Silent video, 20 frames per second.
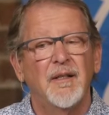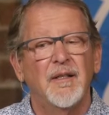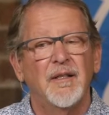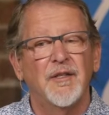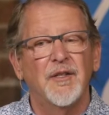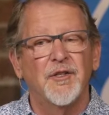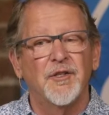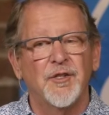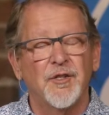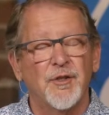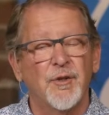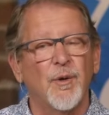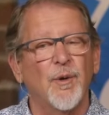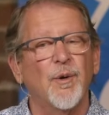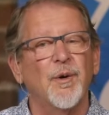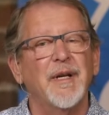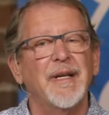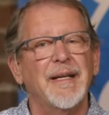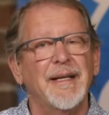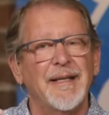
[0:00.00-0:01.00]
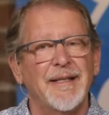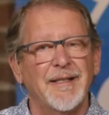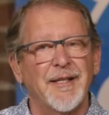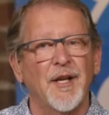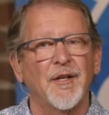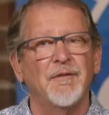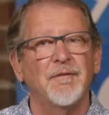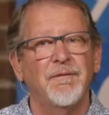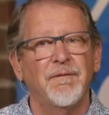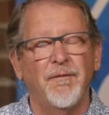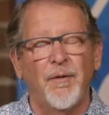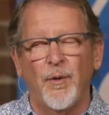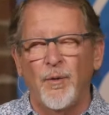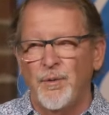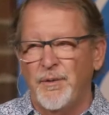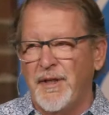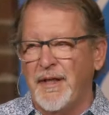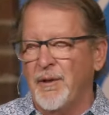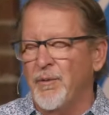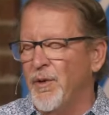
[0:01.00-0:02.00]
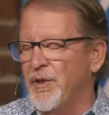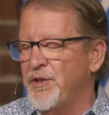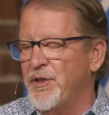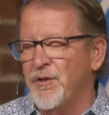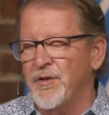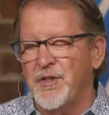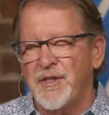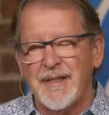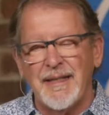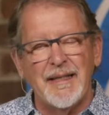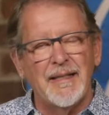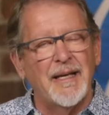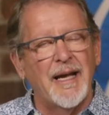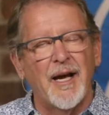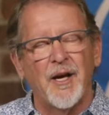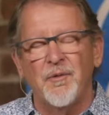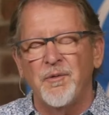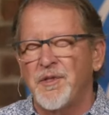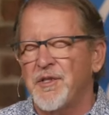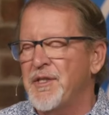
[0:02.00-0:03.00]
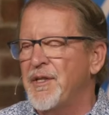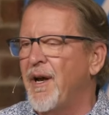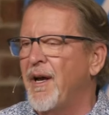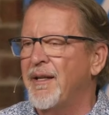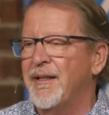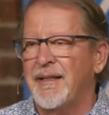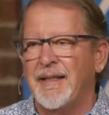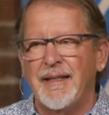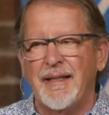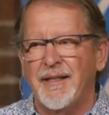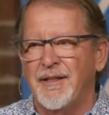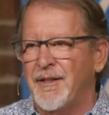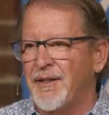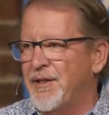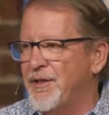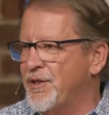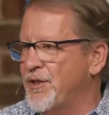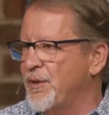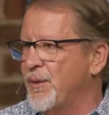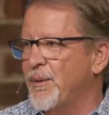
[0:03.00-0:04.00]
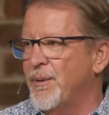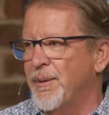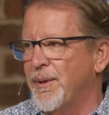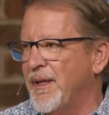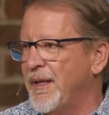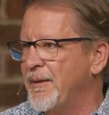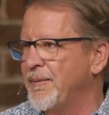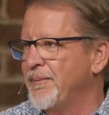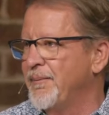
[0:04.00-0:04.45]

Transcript: The story is unfolding. What you see now is not the end of the story.